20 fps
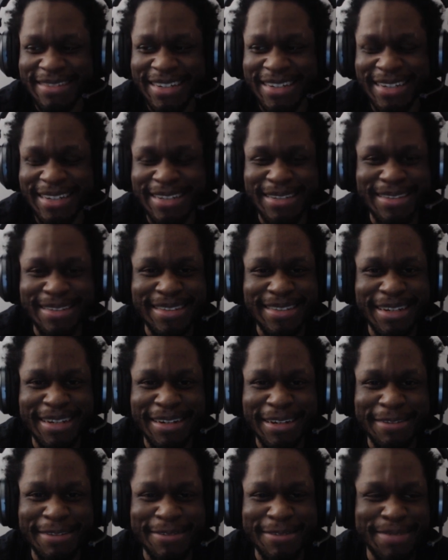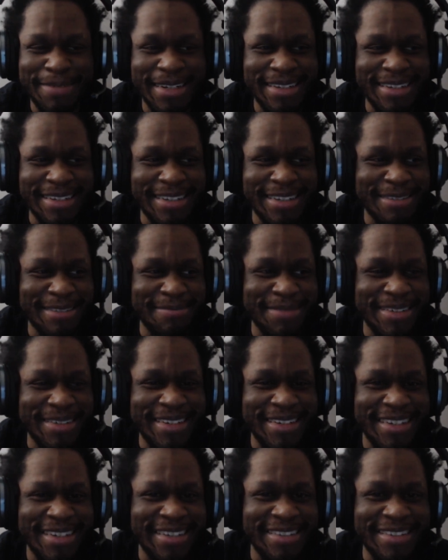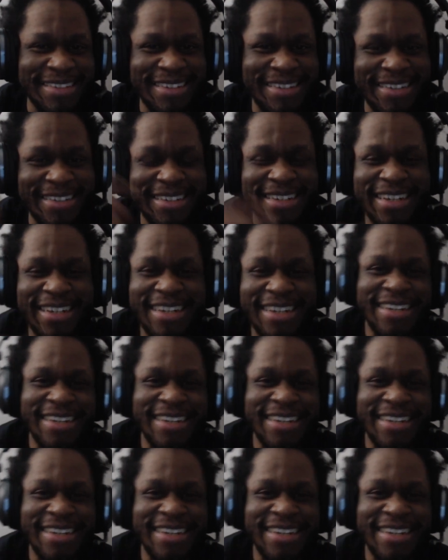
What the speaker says: And I feel bad now. But yeah, it's like,